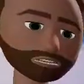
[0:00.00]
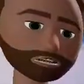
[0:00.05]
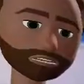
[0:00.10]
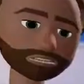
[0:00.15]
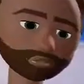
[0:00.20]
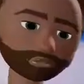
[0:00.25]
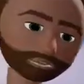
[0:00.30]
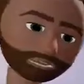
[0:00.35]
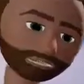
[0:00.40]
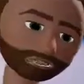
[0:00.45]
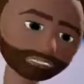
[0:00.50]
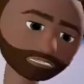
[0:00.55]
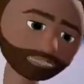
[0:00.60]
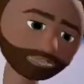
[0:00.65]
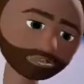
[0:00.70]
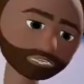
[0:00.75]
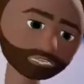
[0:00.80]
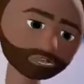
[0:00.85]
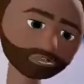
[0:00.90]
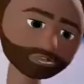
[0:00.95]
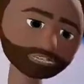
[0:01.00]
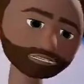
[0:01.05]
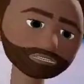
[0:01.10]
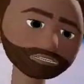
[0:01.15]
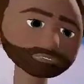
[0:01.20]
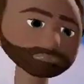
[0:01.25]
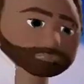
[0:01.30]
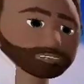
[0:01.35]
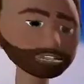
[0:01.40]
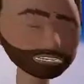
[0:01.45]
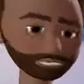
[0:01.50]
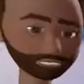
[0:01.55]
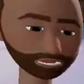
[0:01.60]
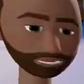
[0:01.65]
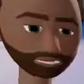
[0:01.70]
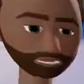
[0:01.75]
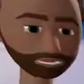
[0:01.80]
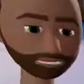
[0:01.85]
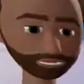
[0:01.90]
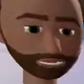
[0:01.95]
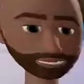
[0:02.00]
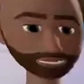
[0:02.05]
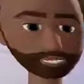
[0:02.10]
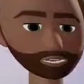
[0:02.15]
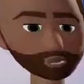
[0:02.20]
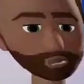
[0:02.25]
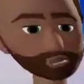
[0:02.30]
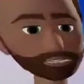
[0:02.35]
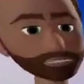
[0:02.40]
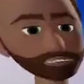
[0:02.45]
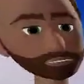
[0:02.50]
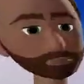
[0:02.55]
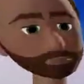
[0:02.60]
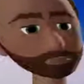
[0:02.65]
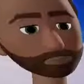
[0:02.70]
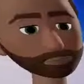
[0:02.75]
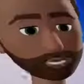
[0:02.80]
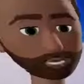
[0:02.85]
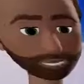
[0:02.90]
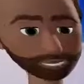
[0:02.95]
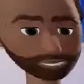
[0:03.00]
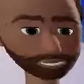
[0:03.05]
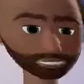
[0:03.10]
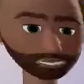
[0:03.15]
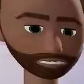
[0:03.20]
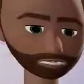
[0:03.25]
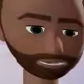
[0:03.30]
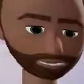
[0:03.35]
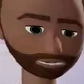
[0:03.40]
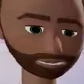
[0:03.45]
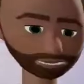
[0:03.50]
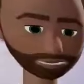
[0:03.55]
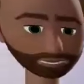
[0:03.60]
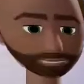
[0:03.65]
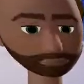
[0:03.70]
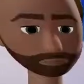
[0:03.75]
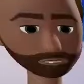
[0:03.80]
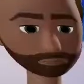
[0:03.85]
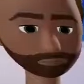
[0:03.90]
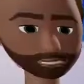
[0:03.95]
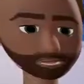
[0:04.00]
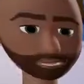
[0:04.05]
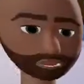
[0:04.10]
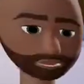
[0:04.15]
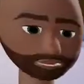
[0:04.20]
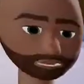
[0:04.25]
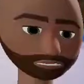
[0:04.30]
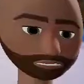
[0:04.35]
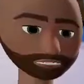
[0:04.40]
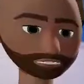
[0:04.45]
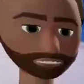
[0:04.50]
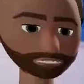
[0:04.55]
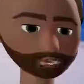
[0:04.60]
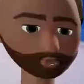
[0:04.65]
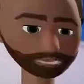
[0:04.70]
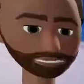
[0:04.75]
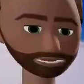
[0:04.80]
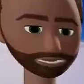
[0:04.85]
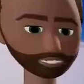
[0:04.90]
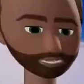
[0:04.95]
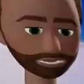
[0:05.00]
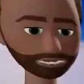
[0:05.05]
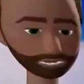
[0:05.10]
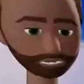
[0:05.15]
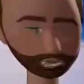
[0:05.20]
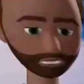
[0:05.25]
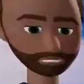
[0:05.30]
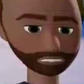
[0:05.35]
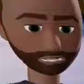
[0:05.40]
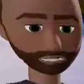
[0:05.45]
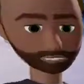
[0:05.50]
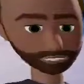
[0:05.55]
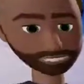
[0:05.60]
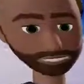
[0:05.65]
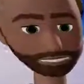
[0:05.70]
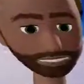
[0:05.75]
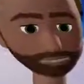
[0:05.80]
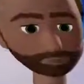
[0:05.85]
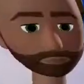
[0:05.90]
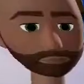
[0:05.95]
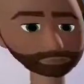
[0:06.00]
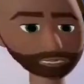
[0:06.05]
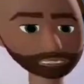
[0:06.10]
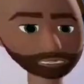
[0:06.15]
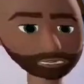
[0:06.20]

When it comes to your lung tissue, it'll react with it as you're breathing in the air and cause issues in your lungs.